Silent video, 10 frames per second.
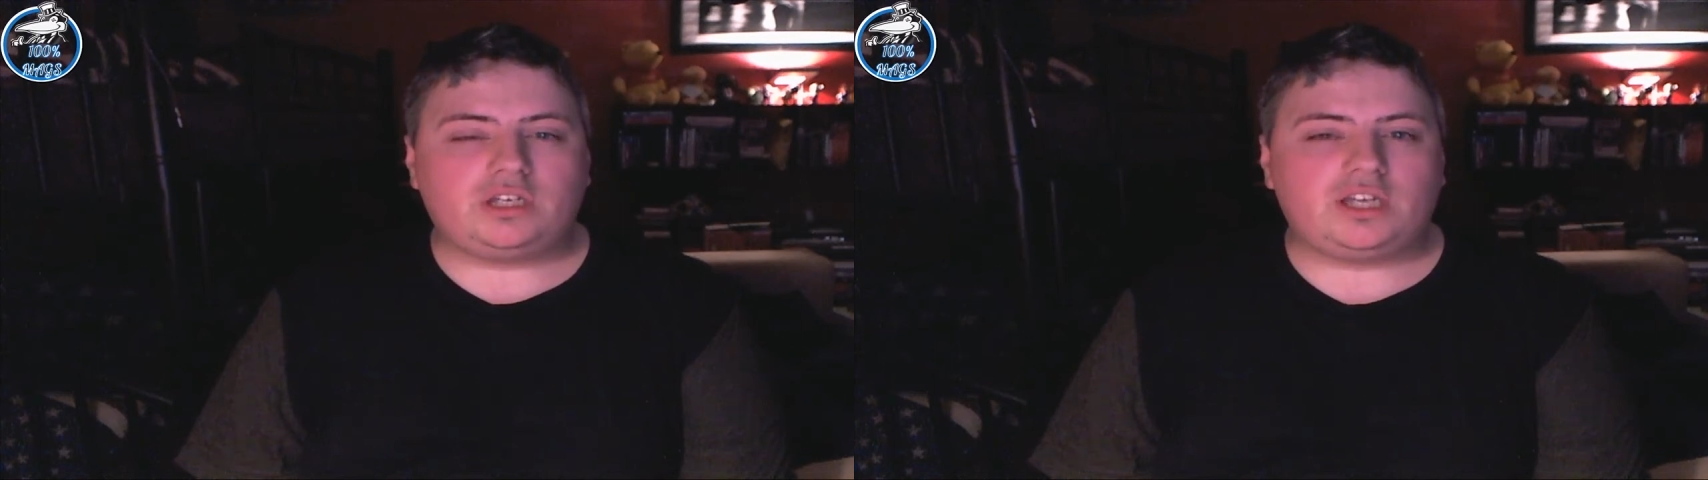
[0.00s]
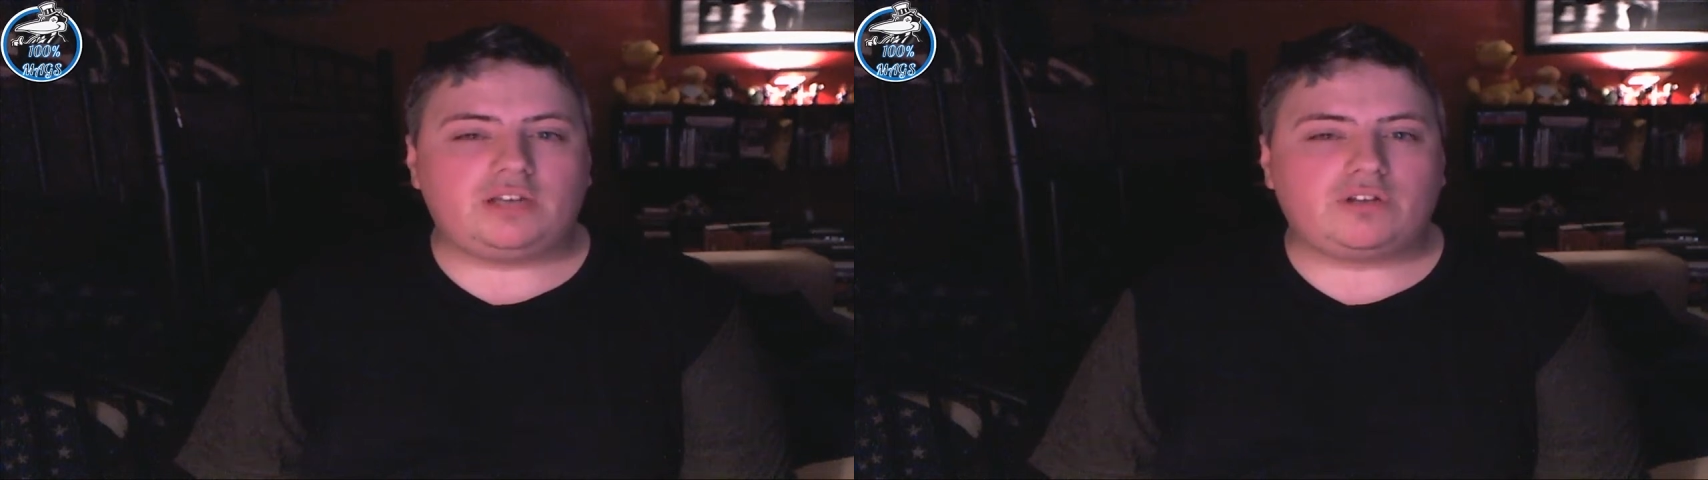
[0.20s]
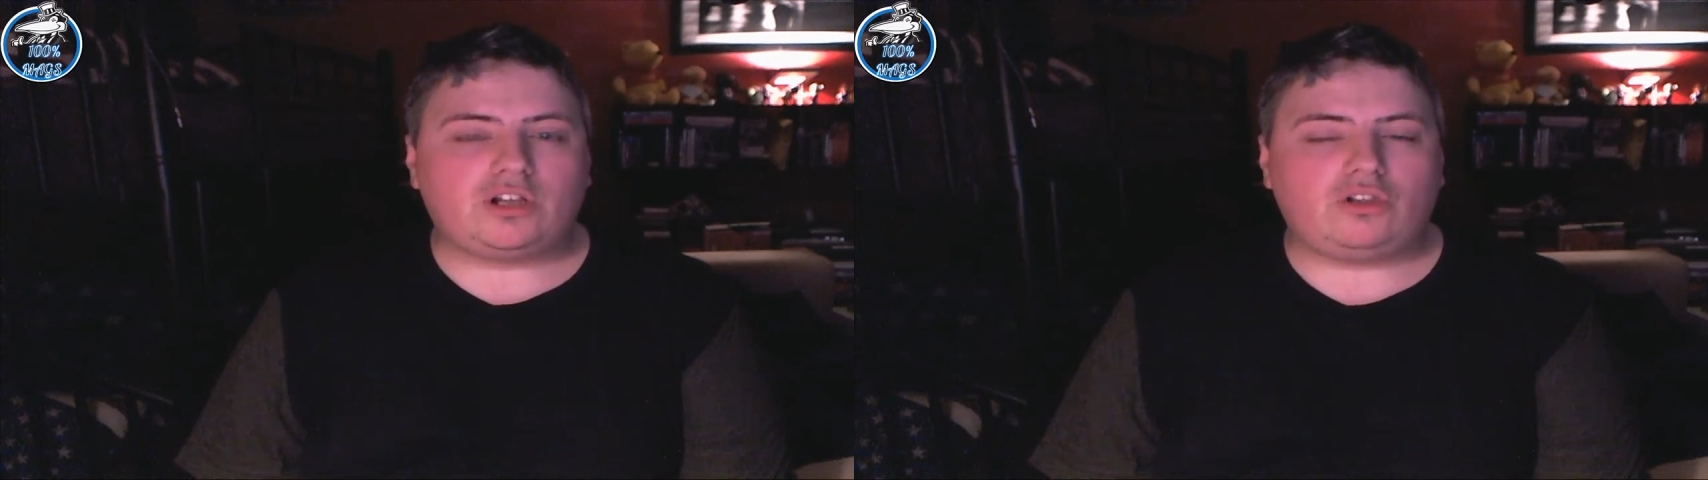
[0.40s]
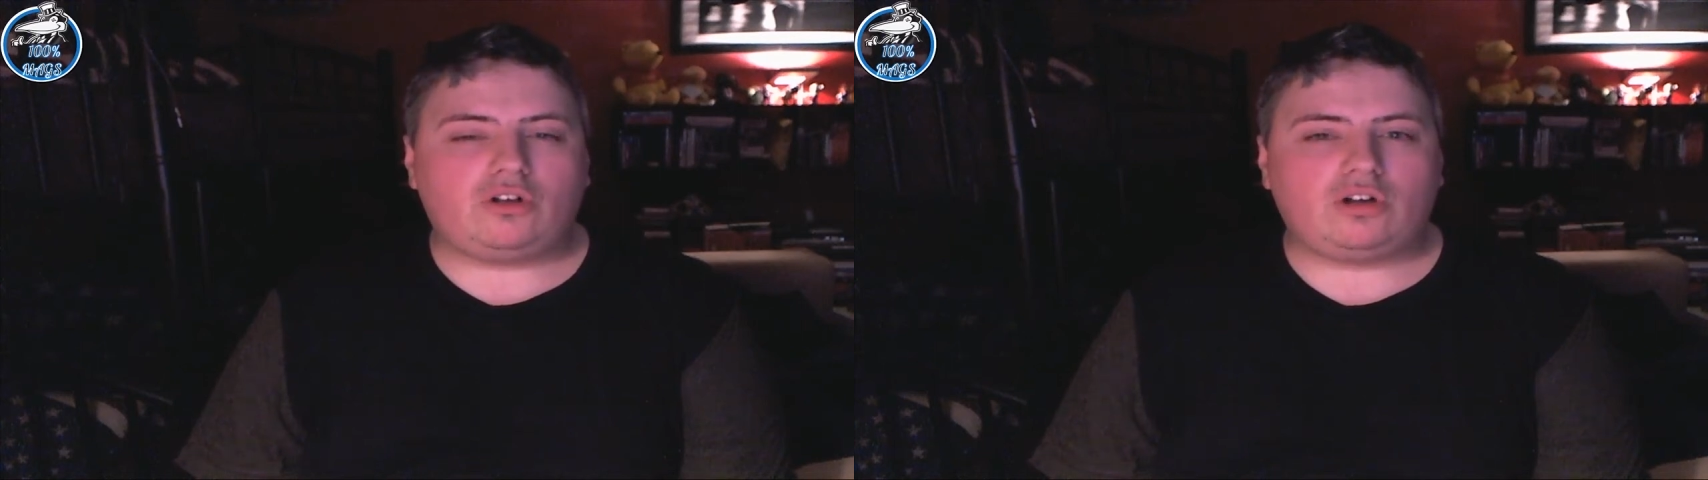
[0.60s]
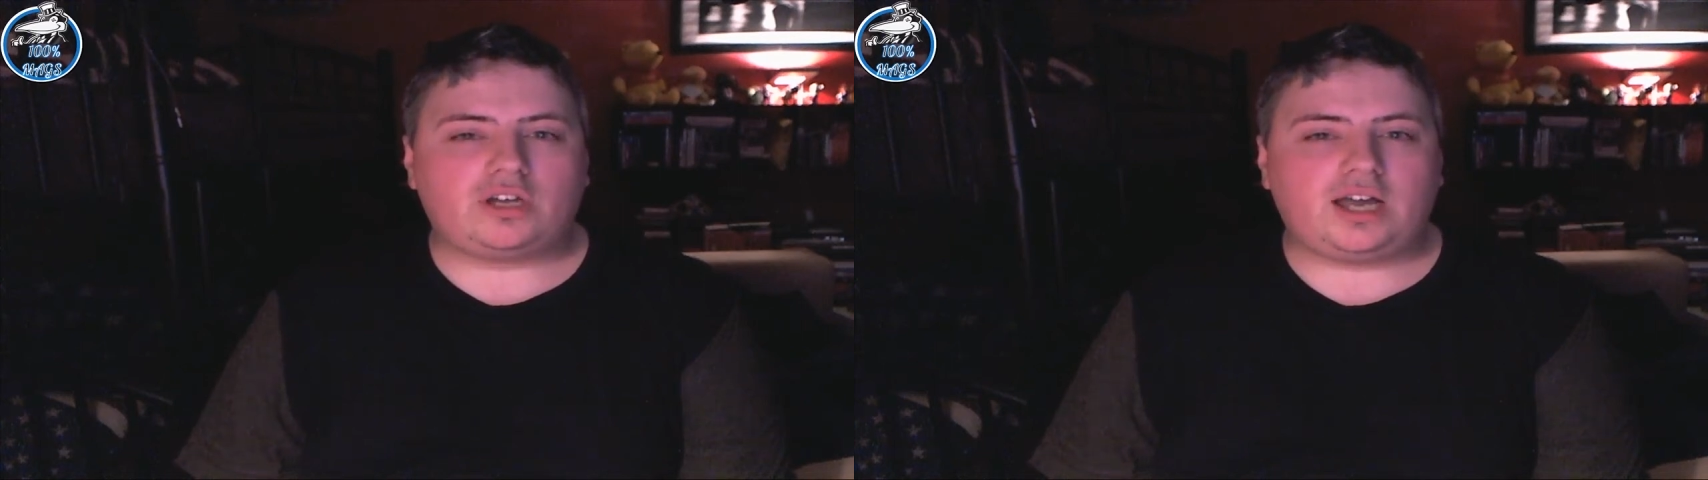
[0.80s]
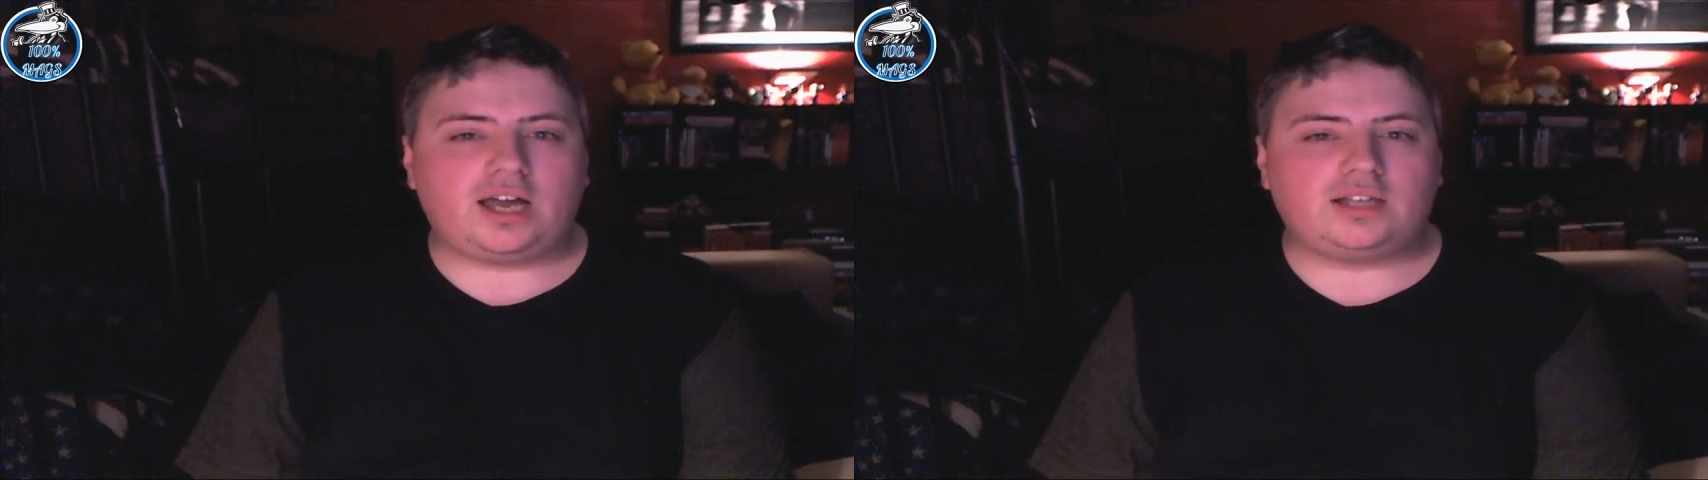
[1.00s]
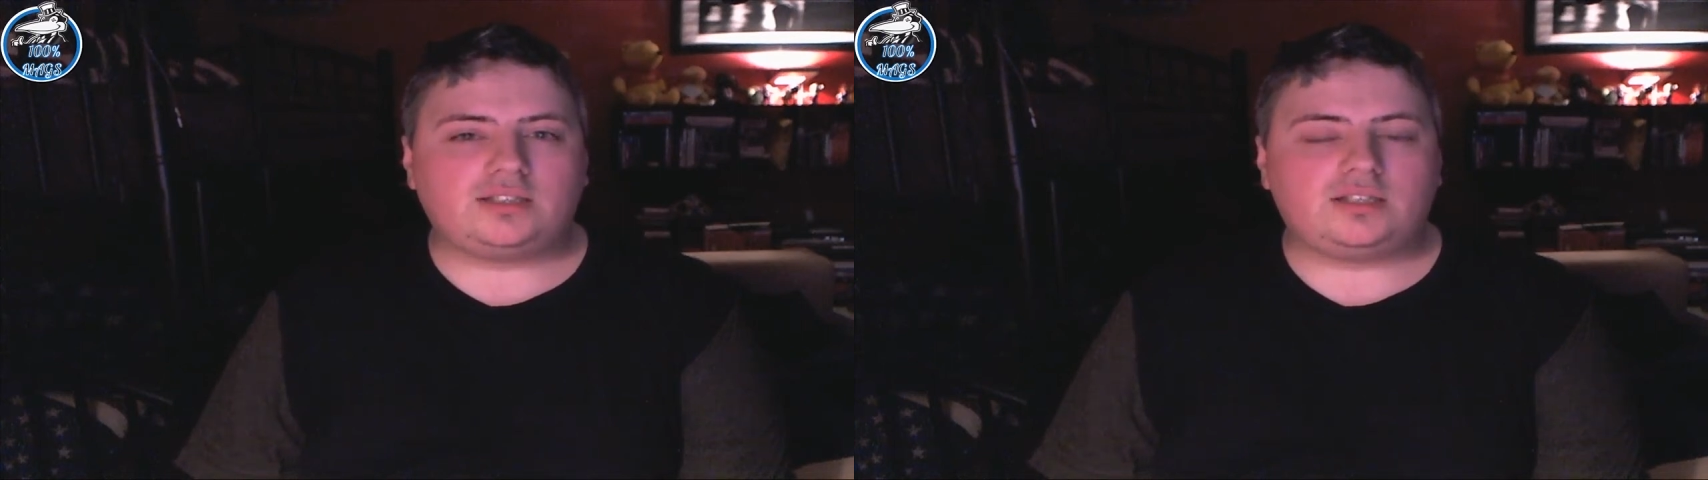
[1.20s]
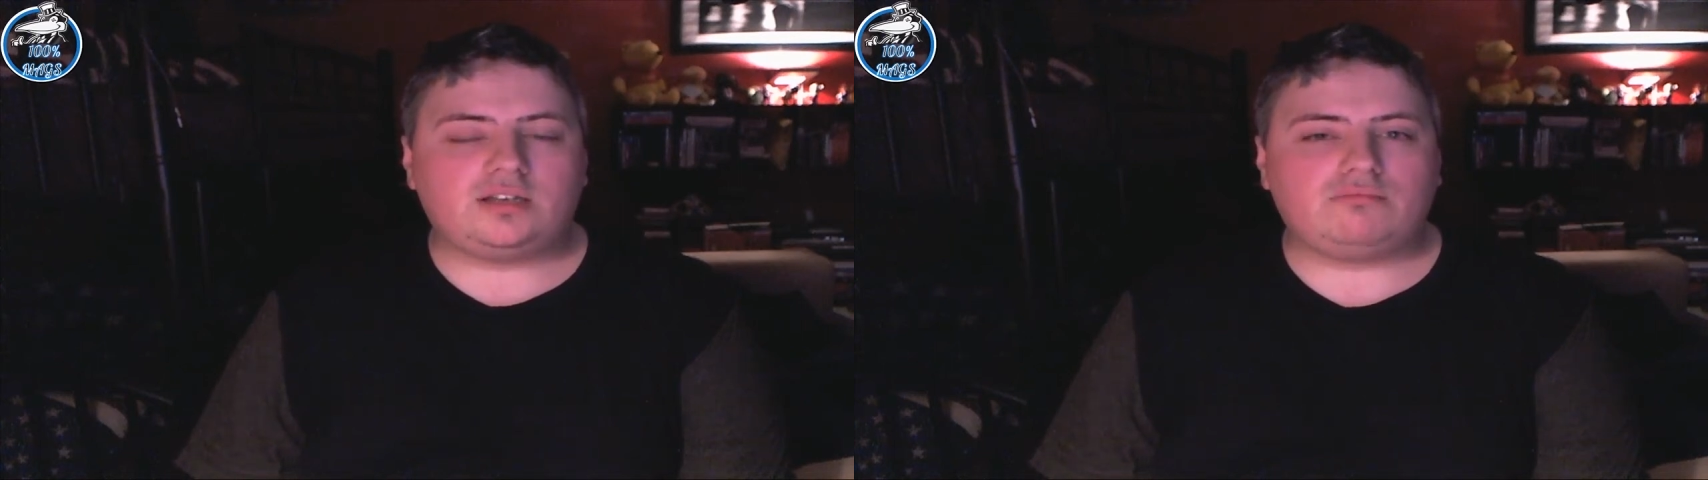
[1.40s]
Kieran Clark
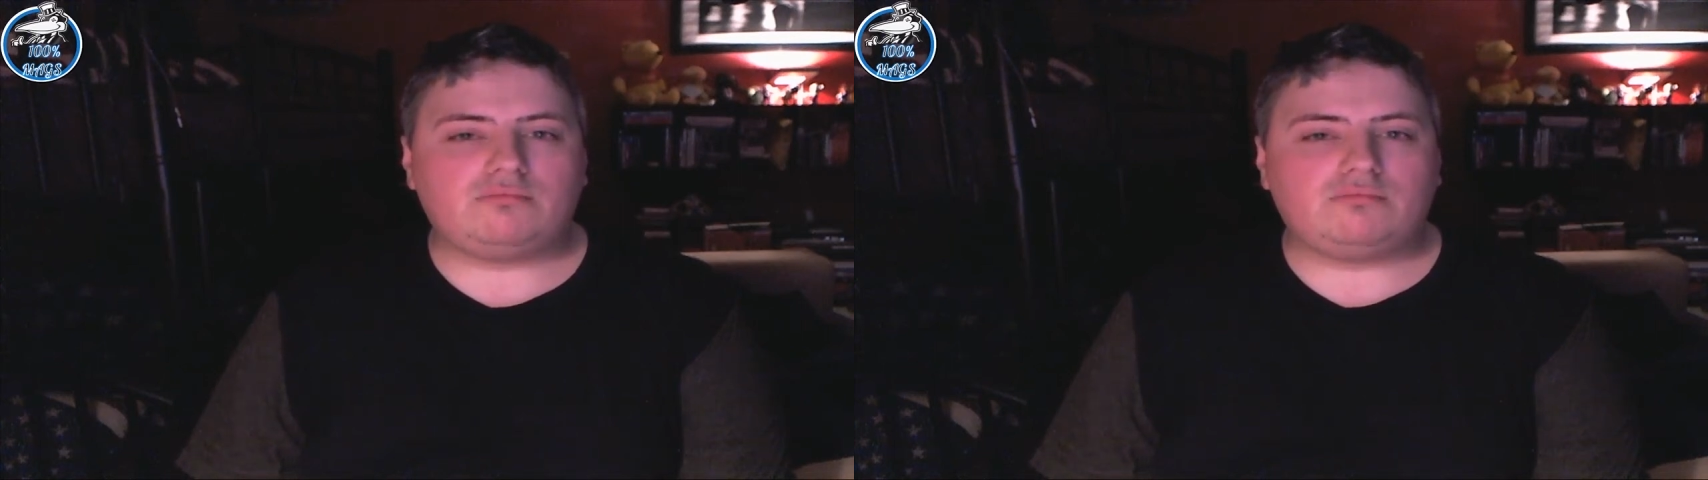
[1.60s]
and